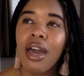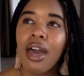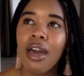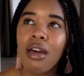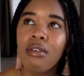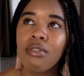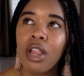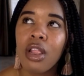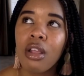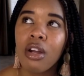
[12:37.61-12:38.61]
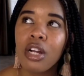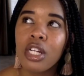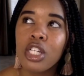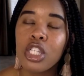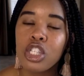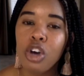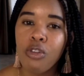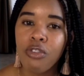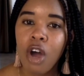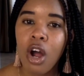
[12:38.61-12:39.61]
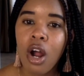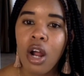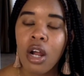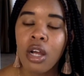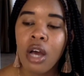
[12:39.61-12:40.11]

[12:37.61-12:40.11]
have learned so far